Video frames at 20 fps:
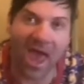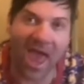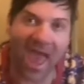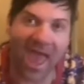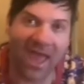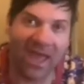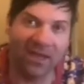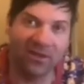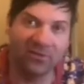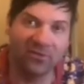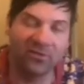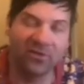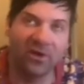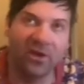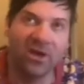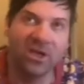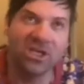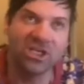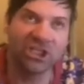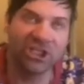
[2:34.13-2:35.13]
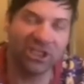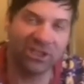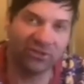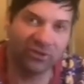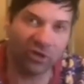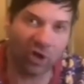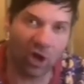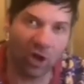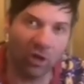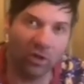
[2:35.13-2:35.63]
and she
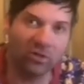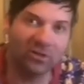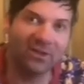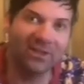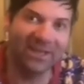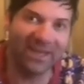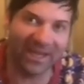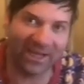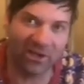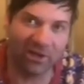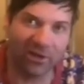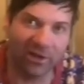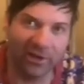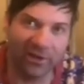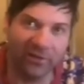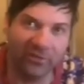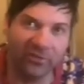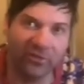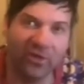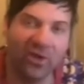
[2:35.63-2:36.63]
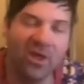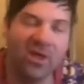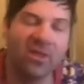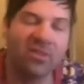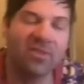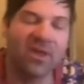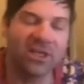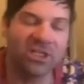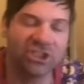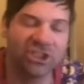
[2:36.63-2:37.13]
told Nicholas
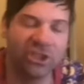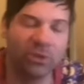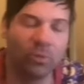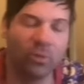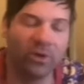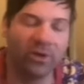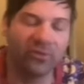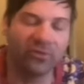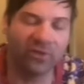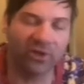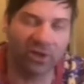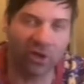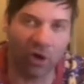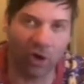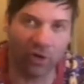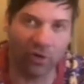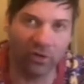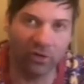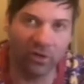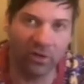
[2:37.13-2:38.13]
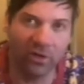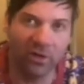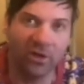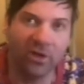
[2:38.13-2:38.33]
that she wanted to go